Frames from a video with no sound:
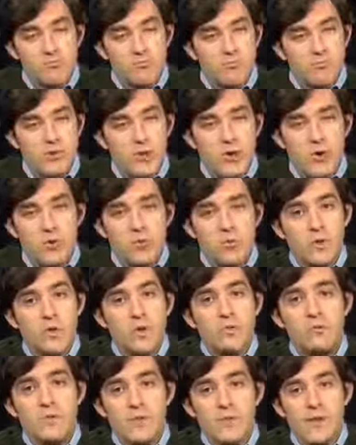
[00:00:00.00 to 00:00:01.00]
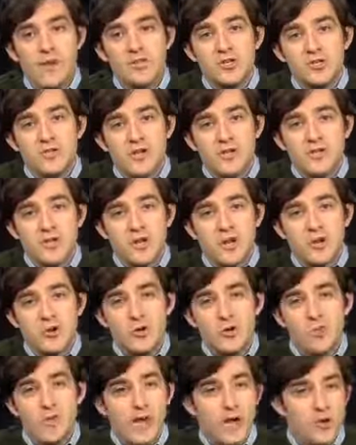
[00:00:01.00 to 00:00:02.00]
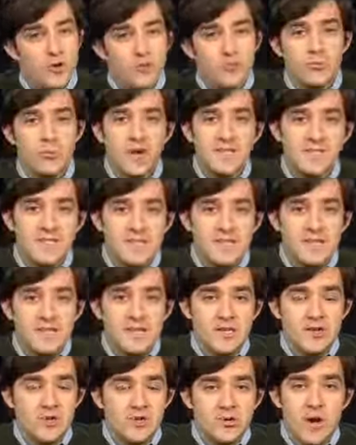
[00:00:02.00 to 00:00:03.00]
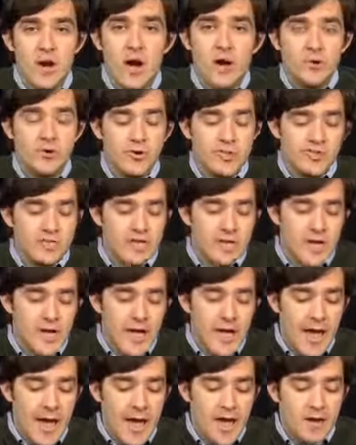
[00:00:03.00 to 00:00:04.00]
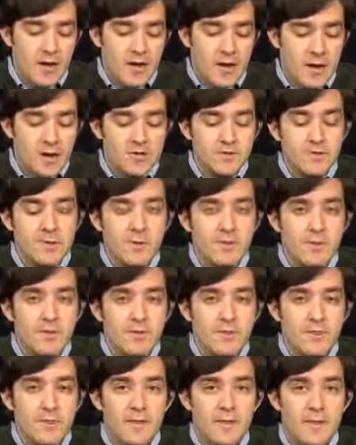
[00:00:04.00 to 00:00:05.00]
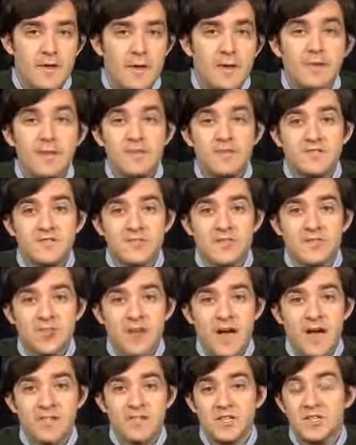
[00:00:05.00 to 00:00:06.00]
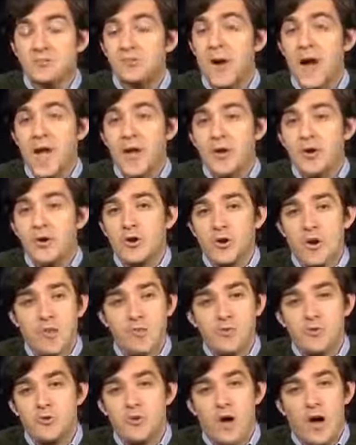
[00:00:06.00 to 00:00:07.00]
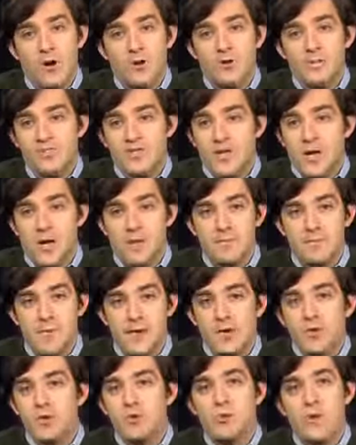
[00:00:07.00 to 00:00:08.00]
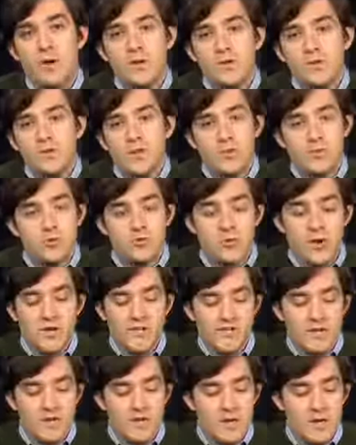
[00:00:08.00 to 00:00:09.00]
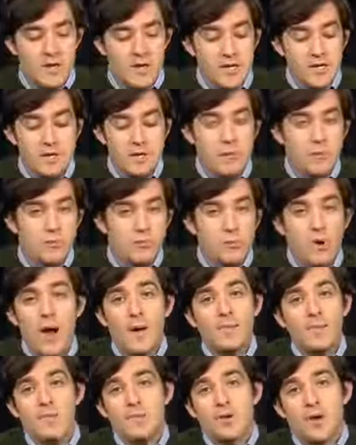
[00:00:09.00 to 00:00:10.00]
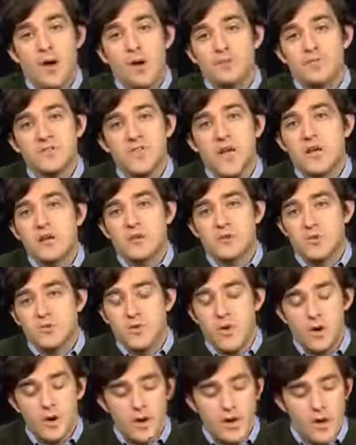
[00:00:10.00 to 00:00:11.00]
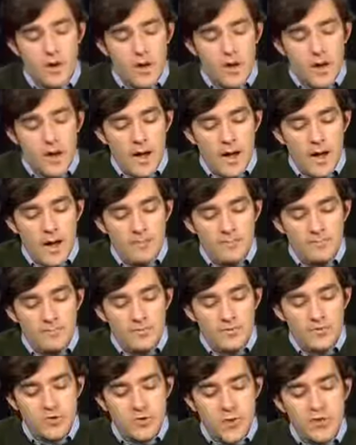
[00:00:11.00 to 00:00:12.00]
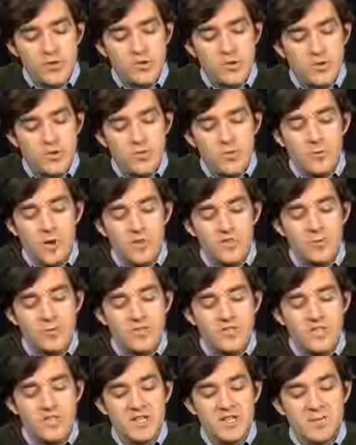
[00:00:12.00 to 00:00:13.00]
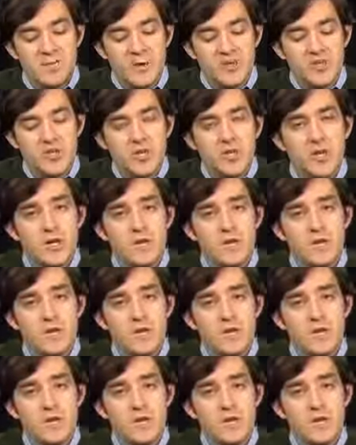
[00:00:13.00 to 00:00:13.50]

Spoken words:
in the election of 1800, we got a new president and a new Congress, and ultimately the Alien and Sedition Acts expired, and the new Congress did not make new ones, and the new president probably would not have signed a new one. So that's one of the ways you can see in which,